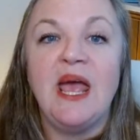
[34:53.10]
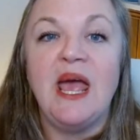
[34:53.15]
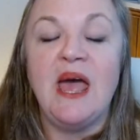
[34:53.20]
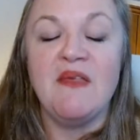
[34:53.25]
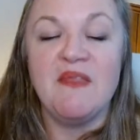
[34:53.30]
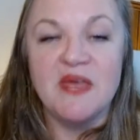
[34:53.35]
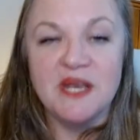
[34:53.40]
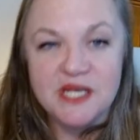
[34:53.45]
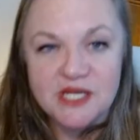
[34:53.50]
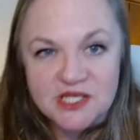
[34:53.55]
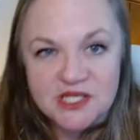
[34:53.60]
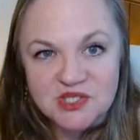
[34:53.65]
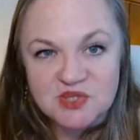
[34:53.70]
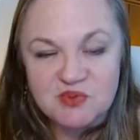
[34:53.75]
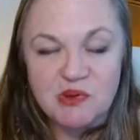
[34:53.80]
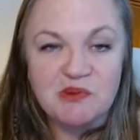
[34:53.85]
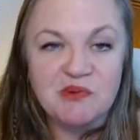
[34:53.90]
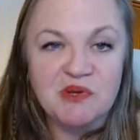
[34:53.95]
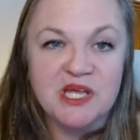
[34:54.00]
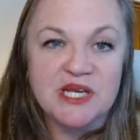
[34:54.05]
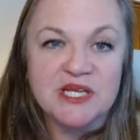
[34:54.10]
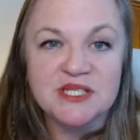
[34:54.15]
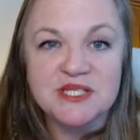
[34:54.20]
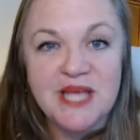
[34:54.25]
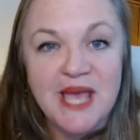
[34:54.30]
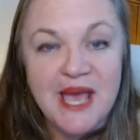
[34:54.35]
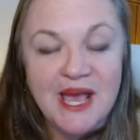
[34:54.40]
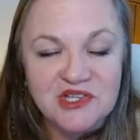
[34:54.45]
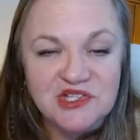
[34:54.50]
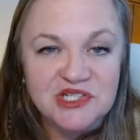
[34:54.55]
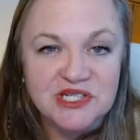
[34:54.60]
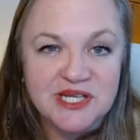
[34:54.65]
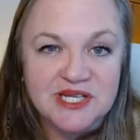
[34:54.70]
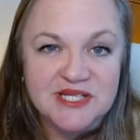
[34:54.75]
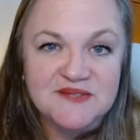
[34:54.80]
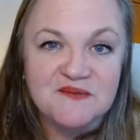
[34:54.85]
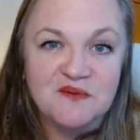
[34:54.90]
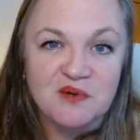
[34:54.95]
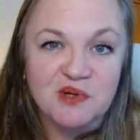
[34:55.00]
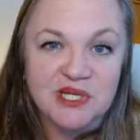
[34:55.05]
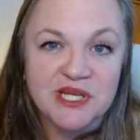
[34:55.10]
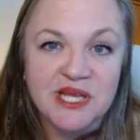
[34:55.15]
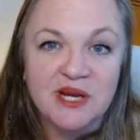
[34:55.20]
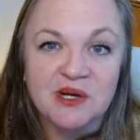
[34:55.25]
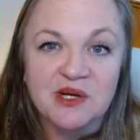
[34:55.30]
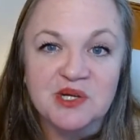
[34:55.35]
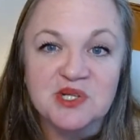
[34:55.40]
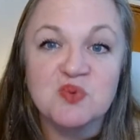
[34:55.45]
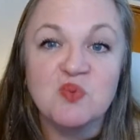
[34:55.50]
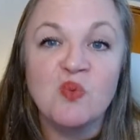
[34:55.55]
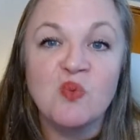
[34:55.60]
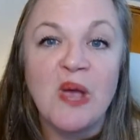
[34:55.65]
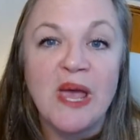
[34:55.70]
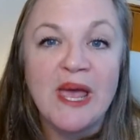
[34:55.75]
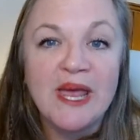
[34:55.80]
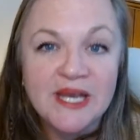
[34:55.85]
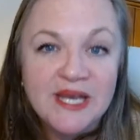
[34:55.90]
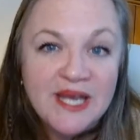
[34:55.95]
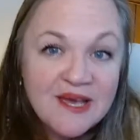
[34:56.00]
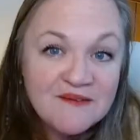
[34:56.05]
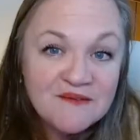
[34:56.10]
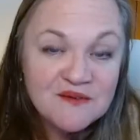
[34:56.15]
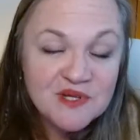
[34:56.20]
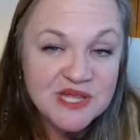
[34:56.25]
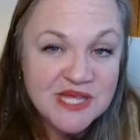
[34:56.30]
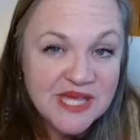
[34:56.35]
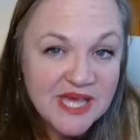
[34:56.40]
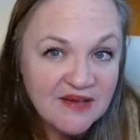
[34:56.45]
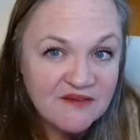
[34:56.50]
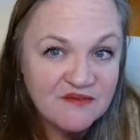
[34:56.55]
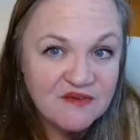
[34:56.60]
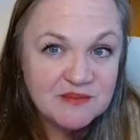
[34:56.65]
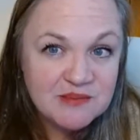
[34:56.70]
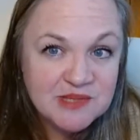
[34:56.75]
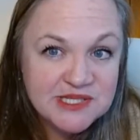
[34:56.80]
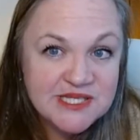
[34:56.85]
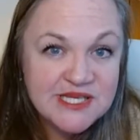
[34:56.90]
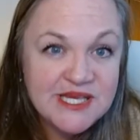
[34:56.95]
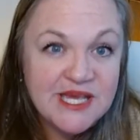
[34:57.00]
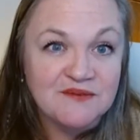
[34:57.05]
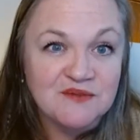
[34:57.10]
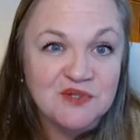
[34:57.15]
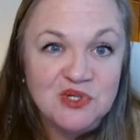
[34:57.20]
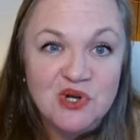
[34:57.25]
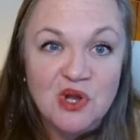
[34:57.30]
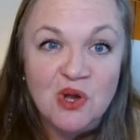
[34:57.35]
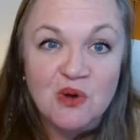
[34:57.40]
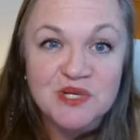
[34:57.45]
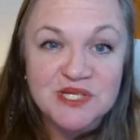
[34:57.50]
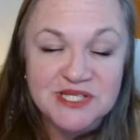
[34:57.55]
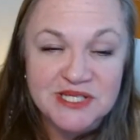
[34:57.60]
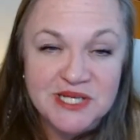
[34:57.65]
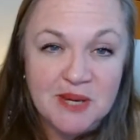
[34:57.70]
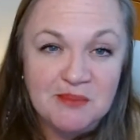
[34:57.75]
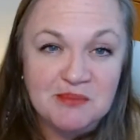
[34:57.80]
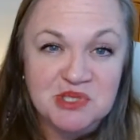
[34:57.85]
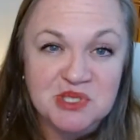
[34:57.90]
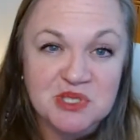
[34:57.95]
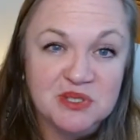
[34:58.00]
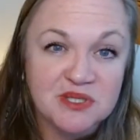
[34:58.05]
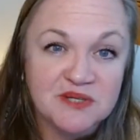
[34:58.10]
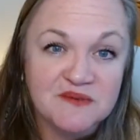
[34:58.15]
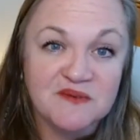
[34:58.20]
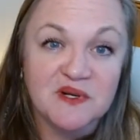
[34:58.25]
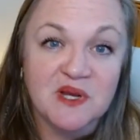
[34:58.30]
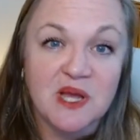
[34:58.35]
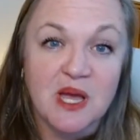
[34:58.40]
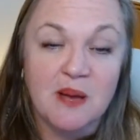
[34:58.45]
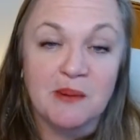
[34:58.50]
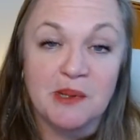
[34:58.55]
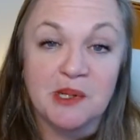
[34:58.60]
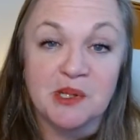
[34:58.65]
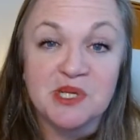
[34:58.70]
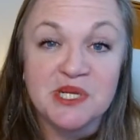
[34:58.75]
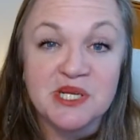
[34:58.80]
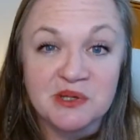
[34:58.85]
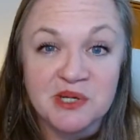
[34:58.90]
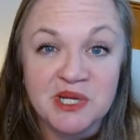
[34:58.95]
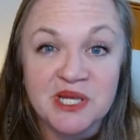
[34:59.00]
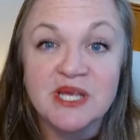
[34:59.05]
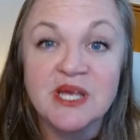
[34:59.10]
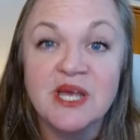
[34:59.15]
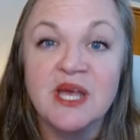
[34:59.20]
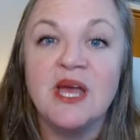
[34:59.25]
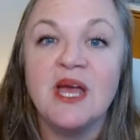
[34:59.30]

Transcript: And then here's where we get into action against foreign carriers. Whenever the FMC, after notice and opportunity for comment or hearing,